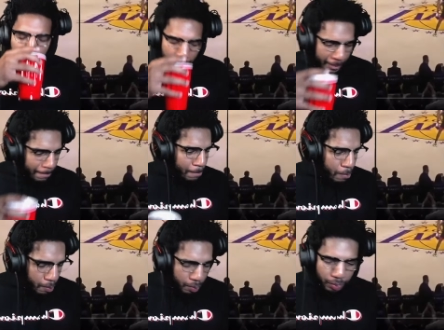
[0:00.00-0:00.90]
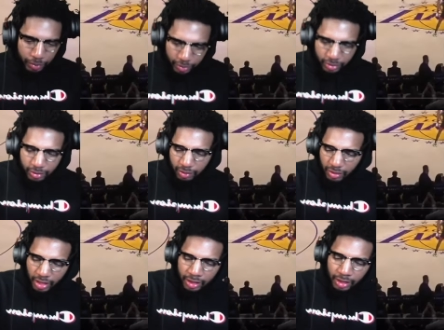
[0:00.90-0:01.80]
Mm-hmm.
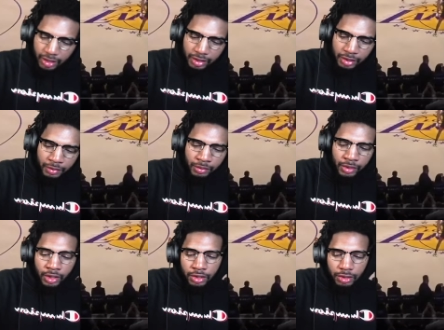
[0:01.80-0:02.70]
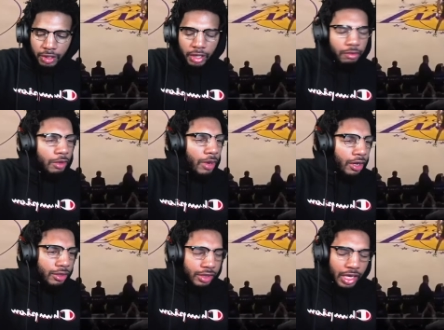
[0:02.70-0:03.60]
Yeah, that's hidden. So yeah, we
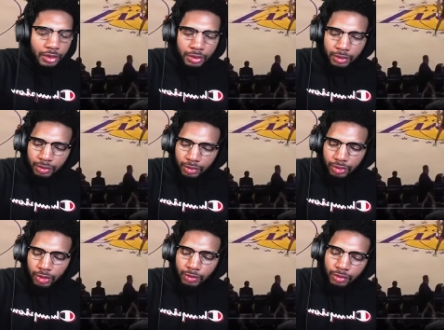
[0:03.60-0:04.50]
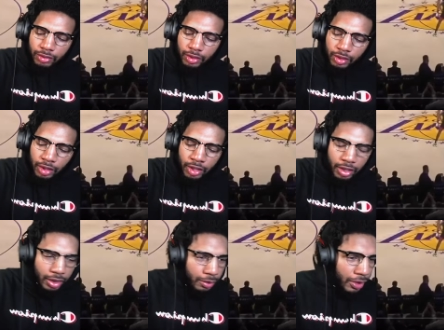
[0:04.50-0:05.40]
back on schedule.
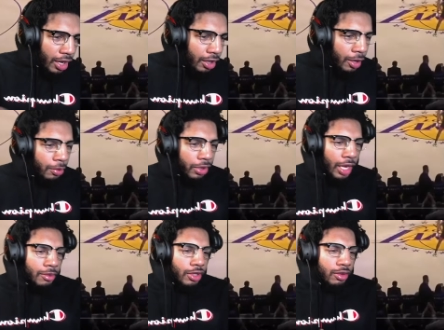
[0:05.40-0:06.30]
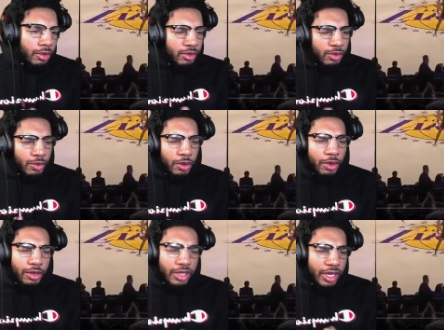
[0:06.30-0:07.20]
Um, got a couple games we
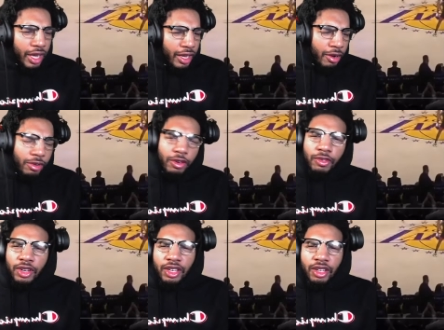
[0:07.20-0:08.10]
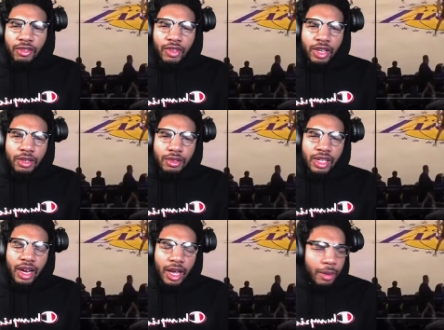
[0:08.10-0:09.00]
going on tonight. I don't know if any other videos
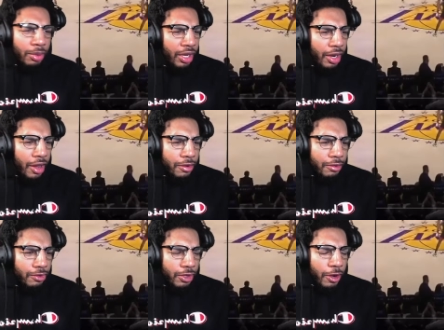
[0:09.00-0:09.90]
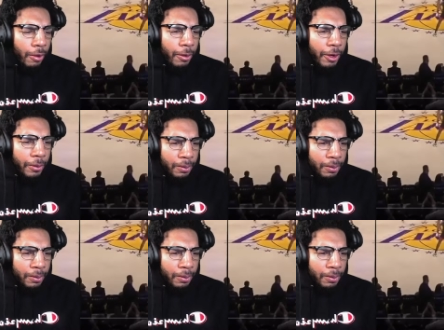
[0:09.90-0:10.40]
that I got planned out for y'all, but